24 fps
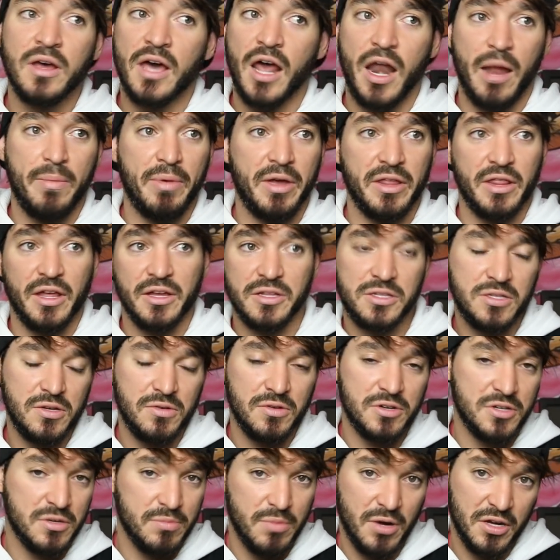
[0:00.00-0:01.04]
And I paid like
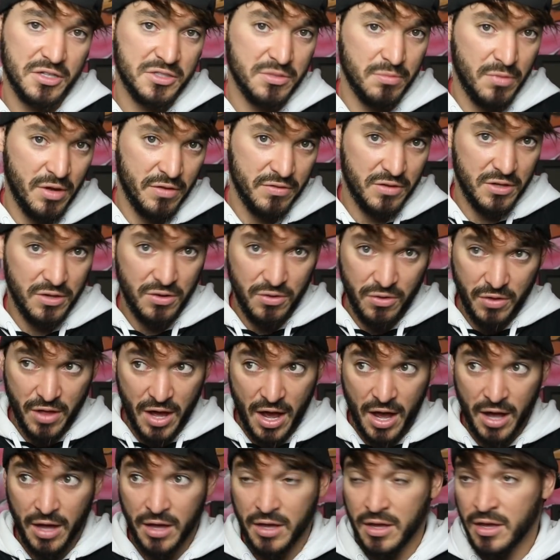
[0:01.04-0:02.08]
$200 a month to do
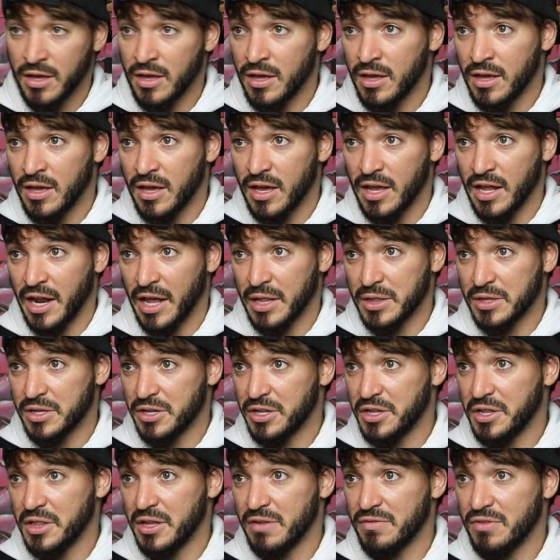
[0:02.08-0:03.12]
that, and I
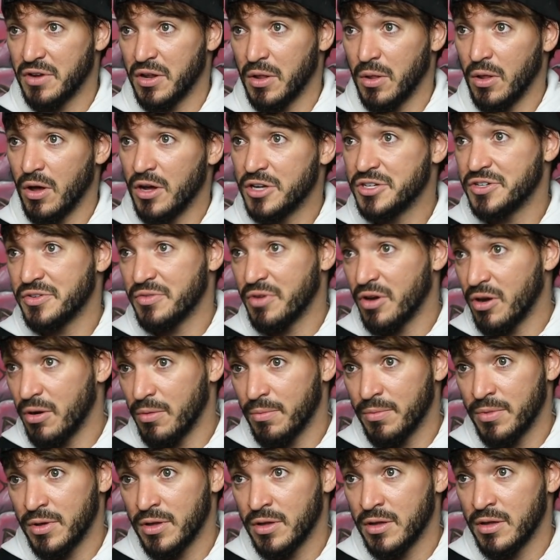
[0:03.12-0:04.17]
literally lived in a laundry
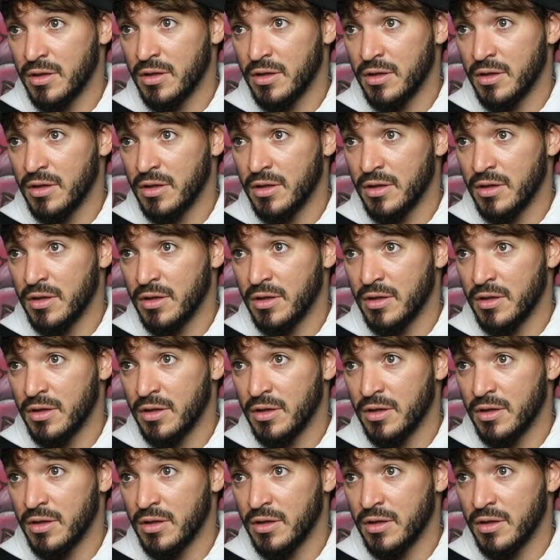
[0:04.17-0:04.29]
room.